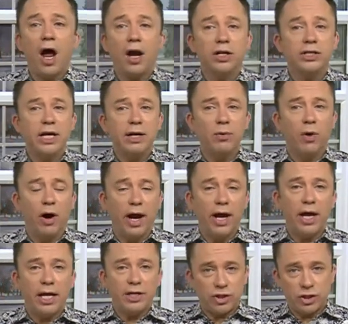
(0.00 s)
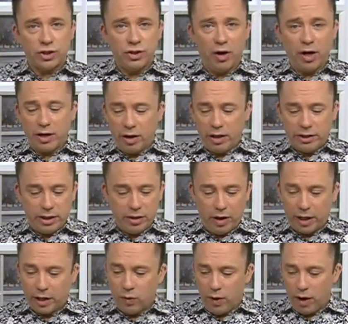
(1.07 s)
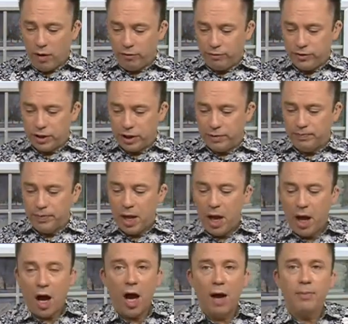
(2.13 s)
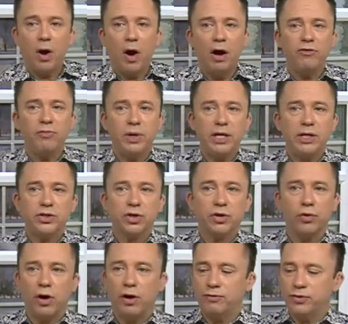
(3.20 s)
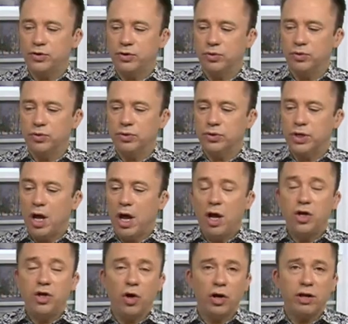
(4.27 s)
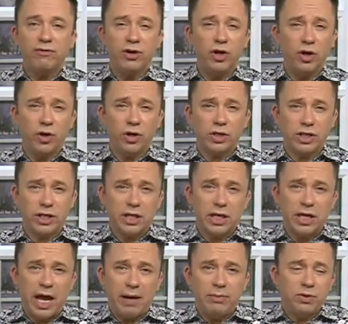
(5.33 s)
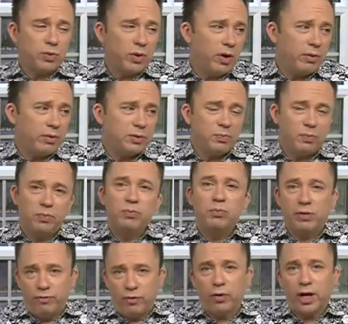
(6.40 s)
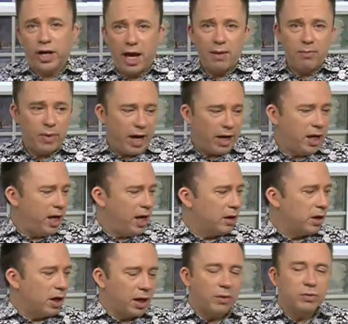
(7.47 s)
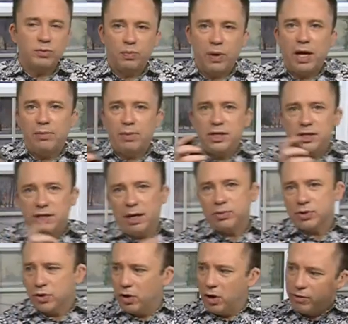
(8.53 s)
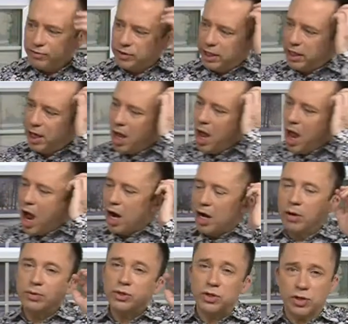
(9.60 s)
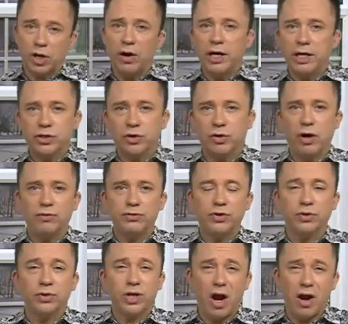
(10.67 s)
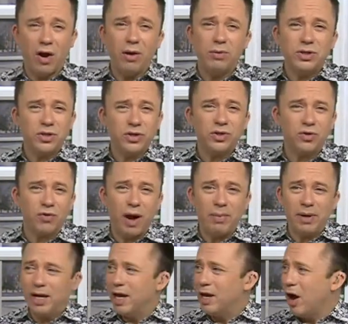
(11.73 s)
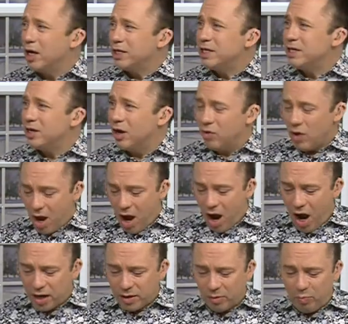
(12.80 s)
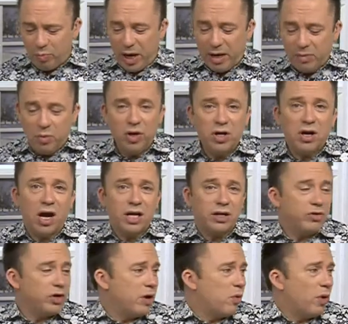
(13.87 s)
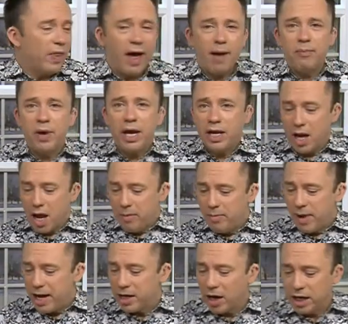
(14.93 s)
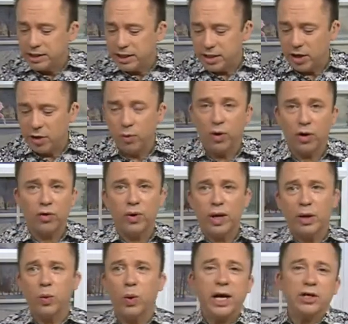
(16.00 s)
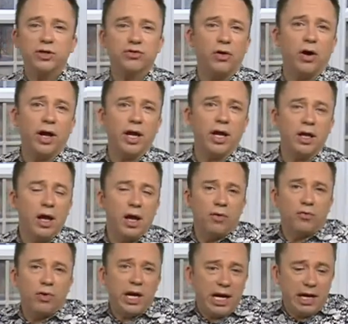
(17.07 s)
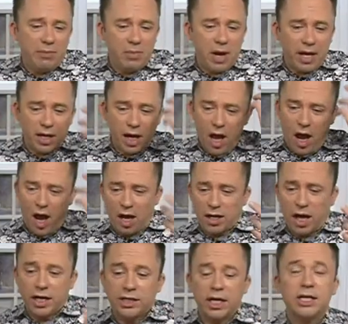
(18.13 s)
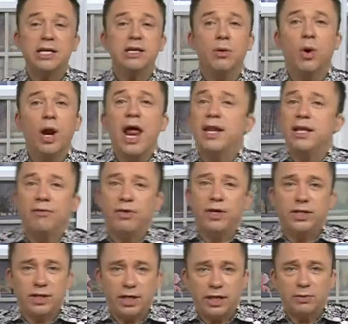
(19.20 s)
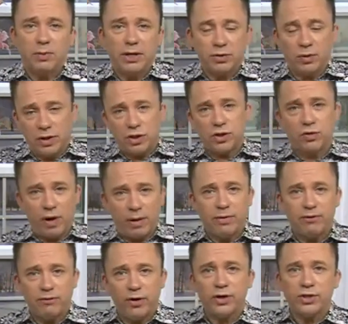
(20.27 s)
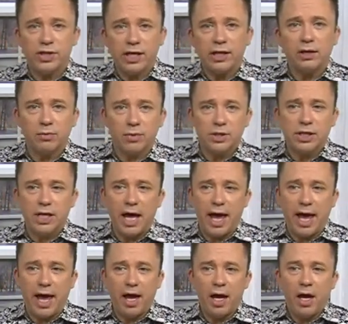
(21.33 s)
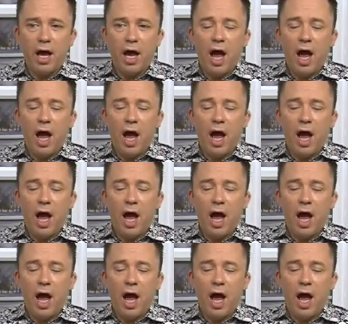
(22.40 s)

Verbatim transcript: And I'll tell you why, it's just 9.99. Quite often, um, I've been into craft stores not even looked at the names when I was before I came back here. Like I was baby steps crafting, and I was just going into craft stores, and I was just grabbing it. I didn't know I, pigment. I don't know what that meant. I didn't know what quick, quick drying really meant. I, I, I didn't know what any of these things meant. So I just grabbed the first thing that was there.